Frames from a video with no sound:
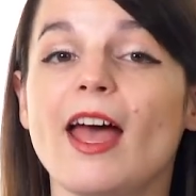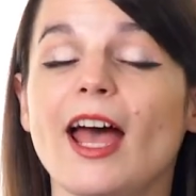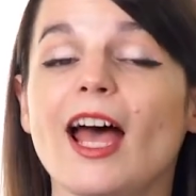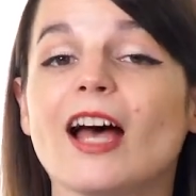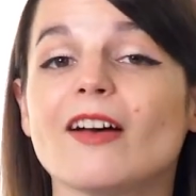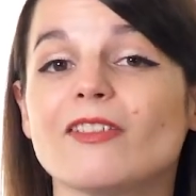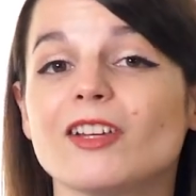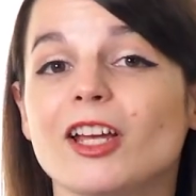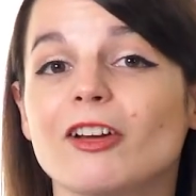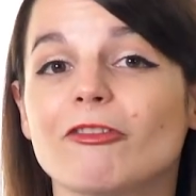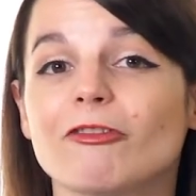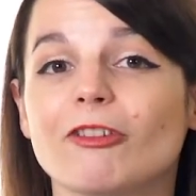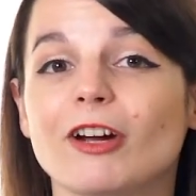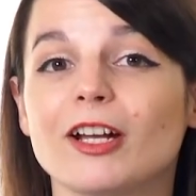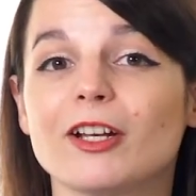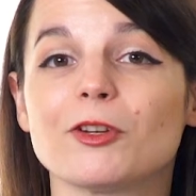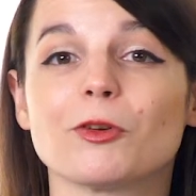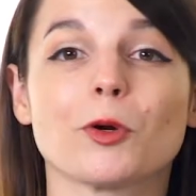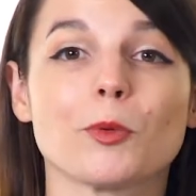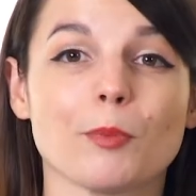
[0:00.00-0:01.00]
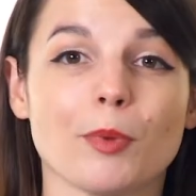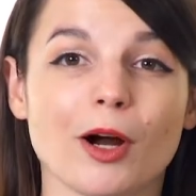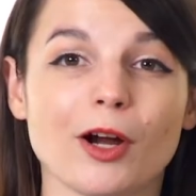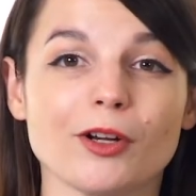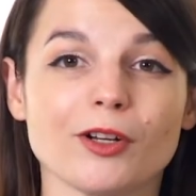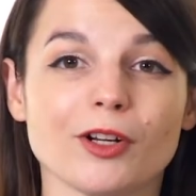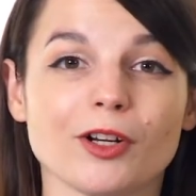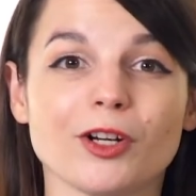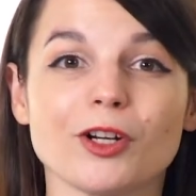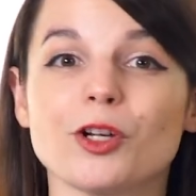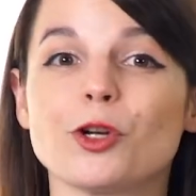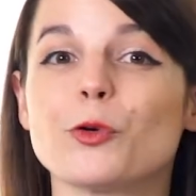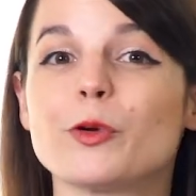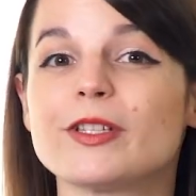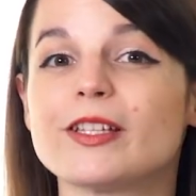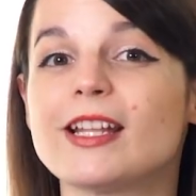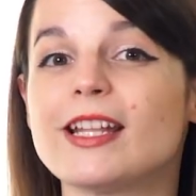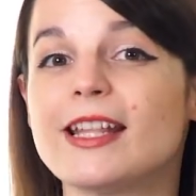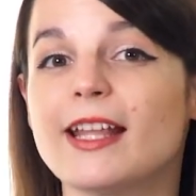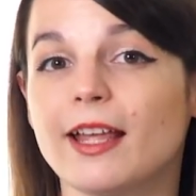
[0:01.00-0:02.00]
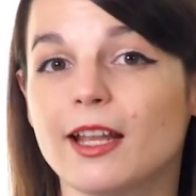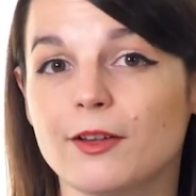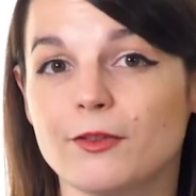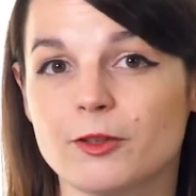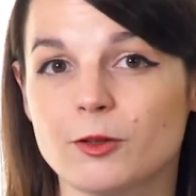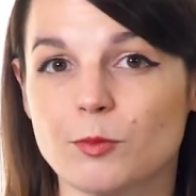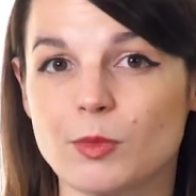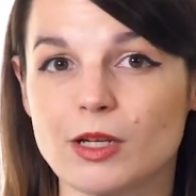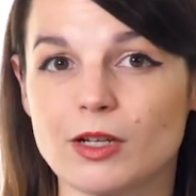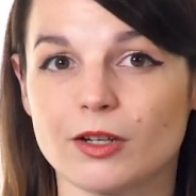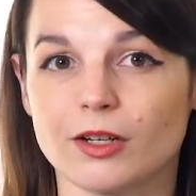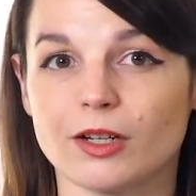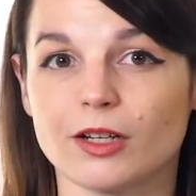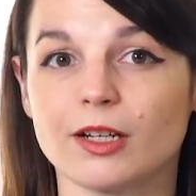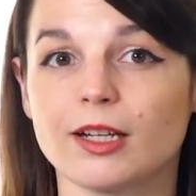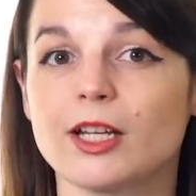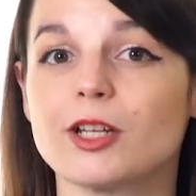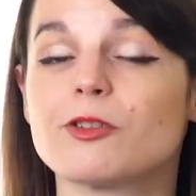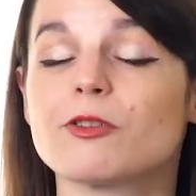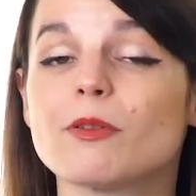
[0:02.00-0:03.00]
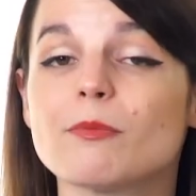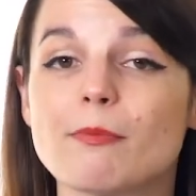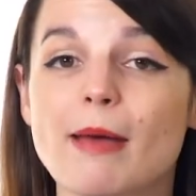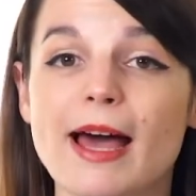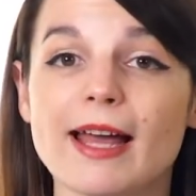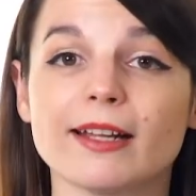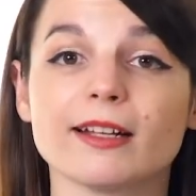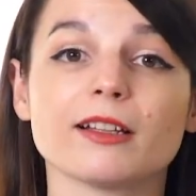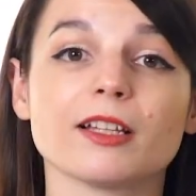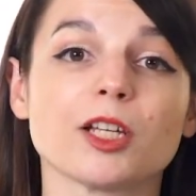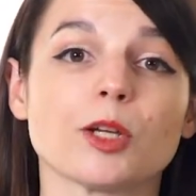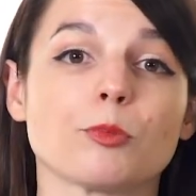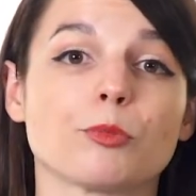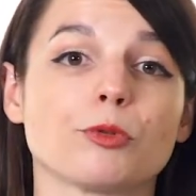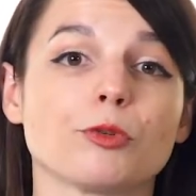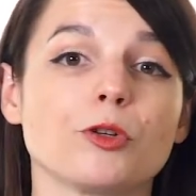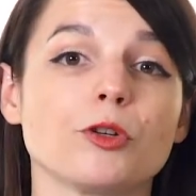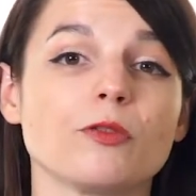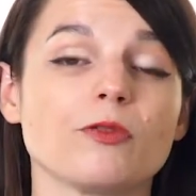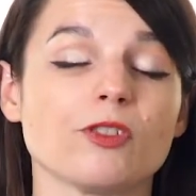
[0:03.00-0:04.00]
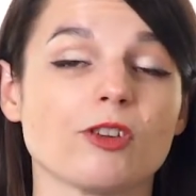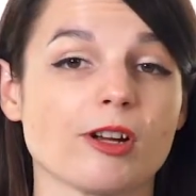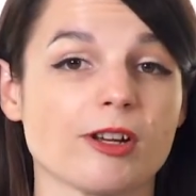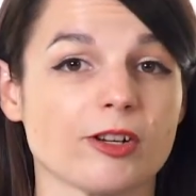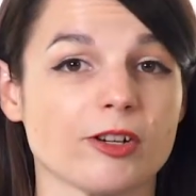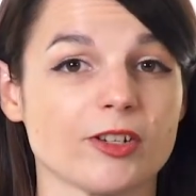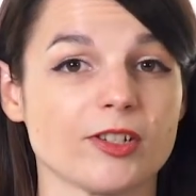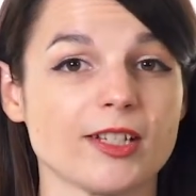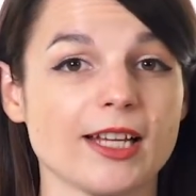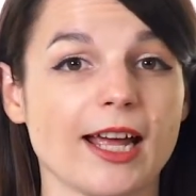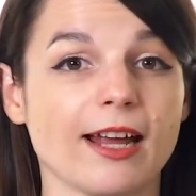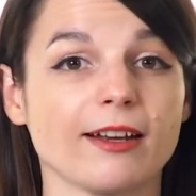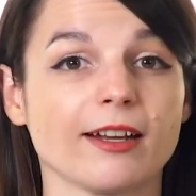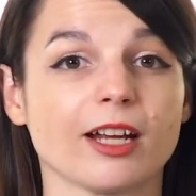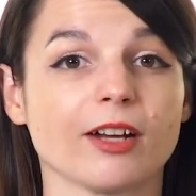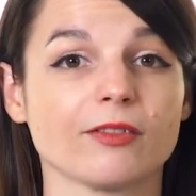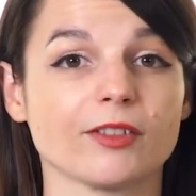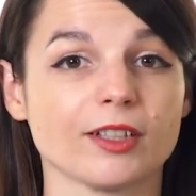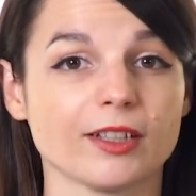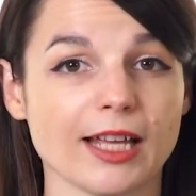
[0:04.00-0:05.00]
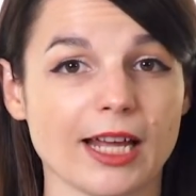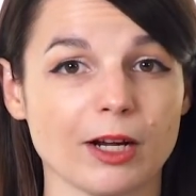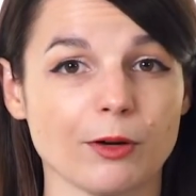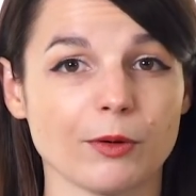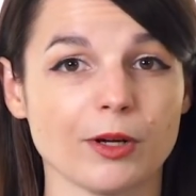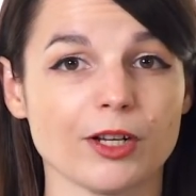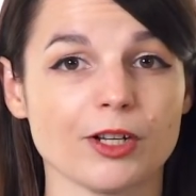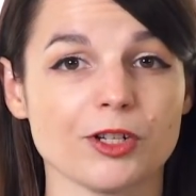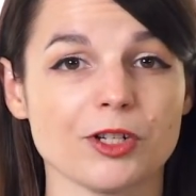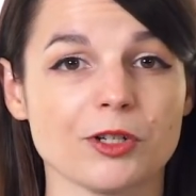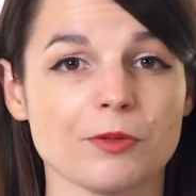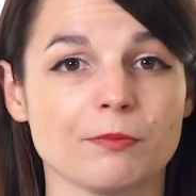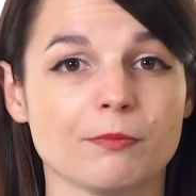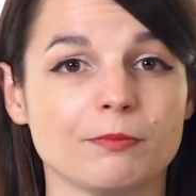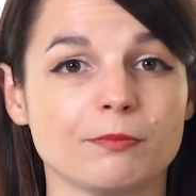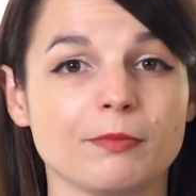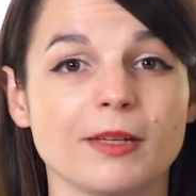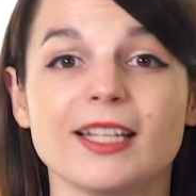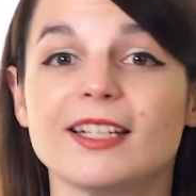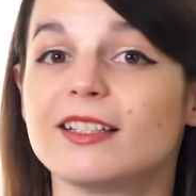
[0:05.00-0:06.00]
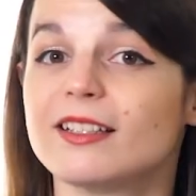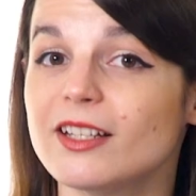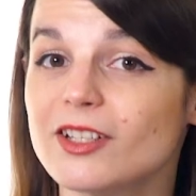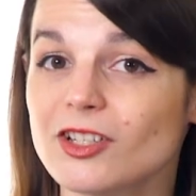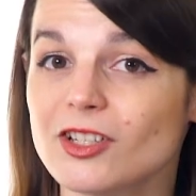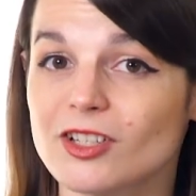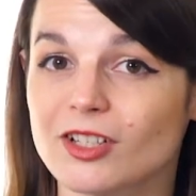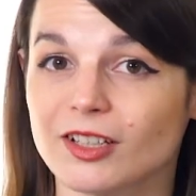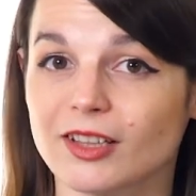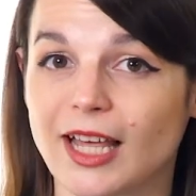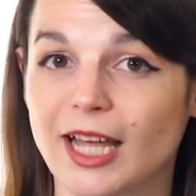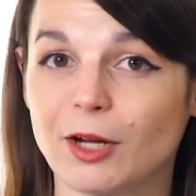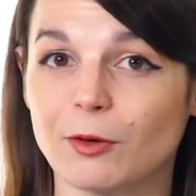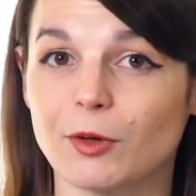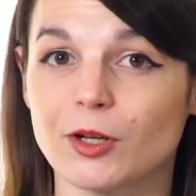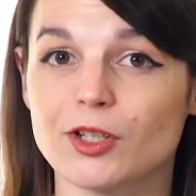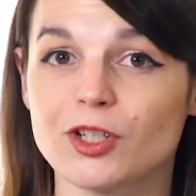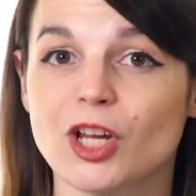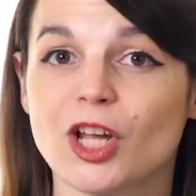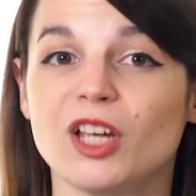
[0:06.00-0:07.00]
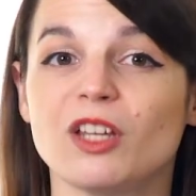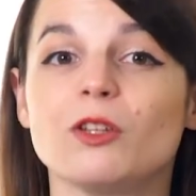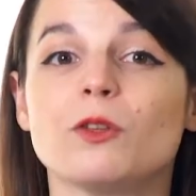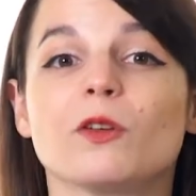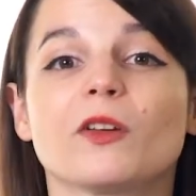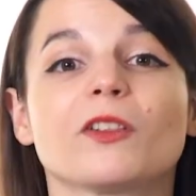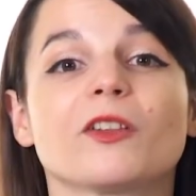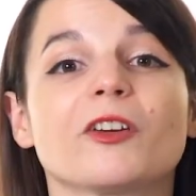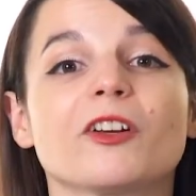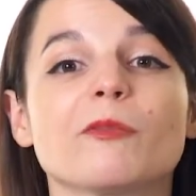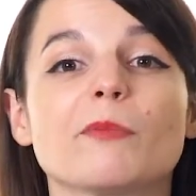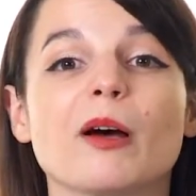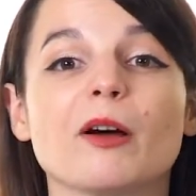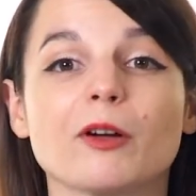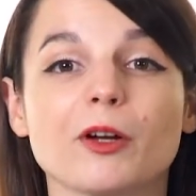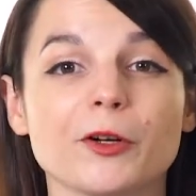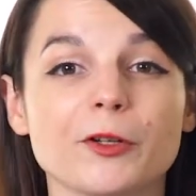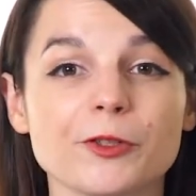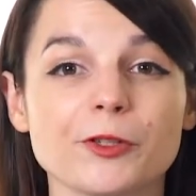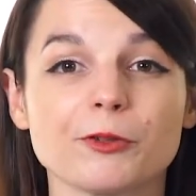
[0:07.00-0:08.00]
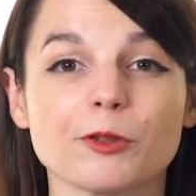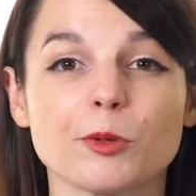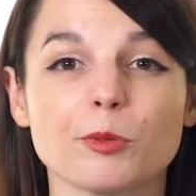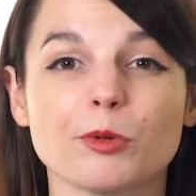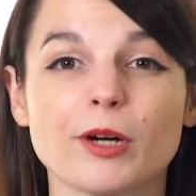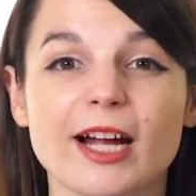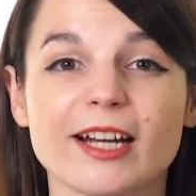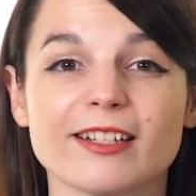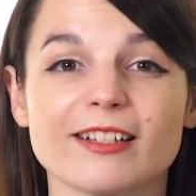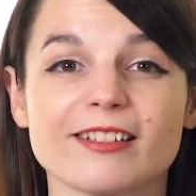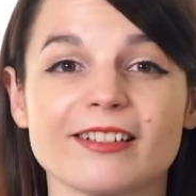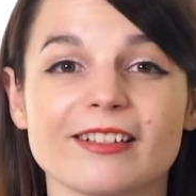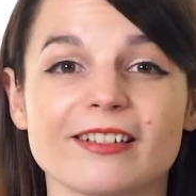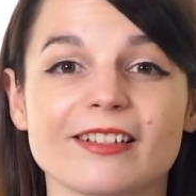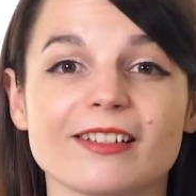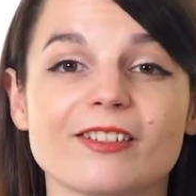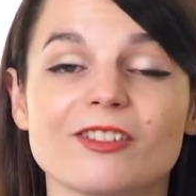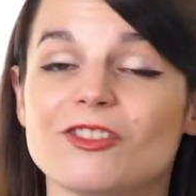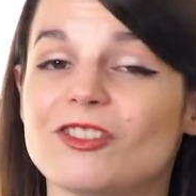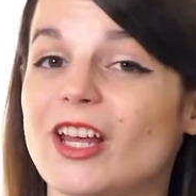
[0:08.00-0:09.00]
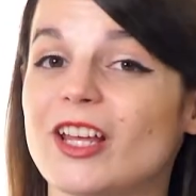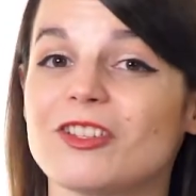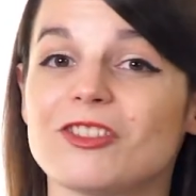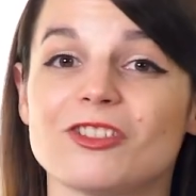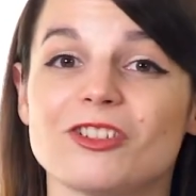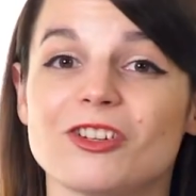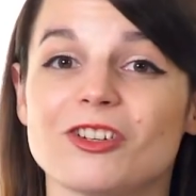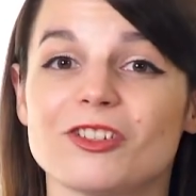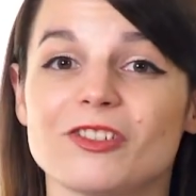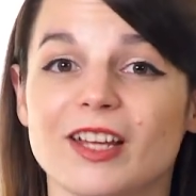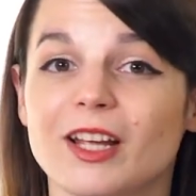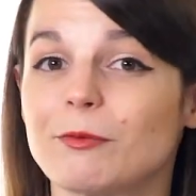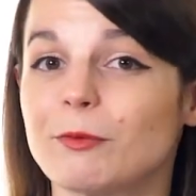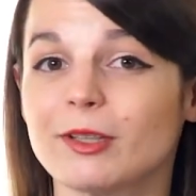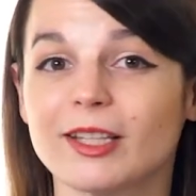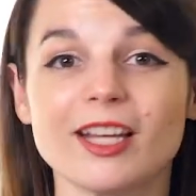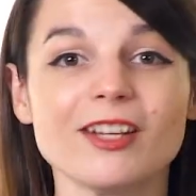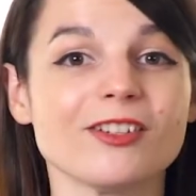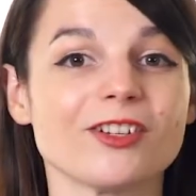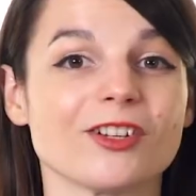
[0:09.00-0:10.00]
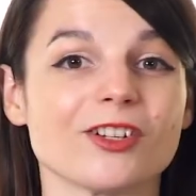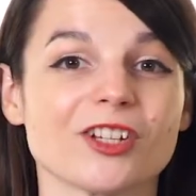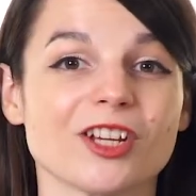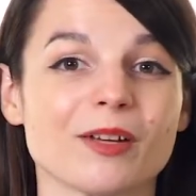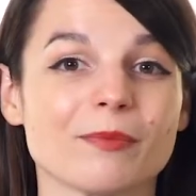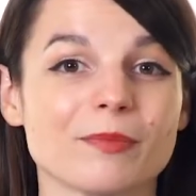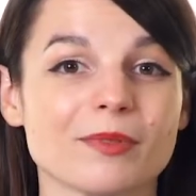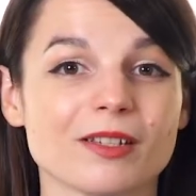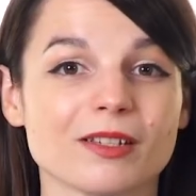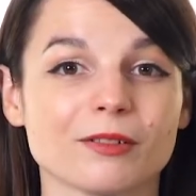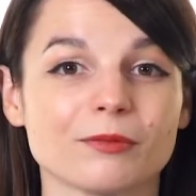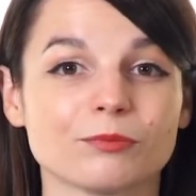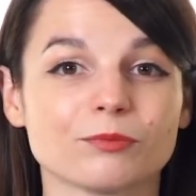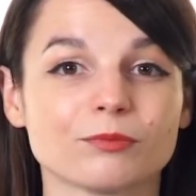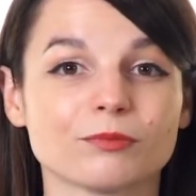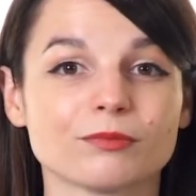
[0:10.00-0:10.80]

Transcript: Having a friend or partner who is a native speaker can dramatically improve your understanding of the language. In addition to language, you can learn about cultural practices, gestures, and relationships.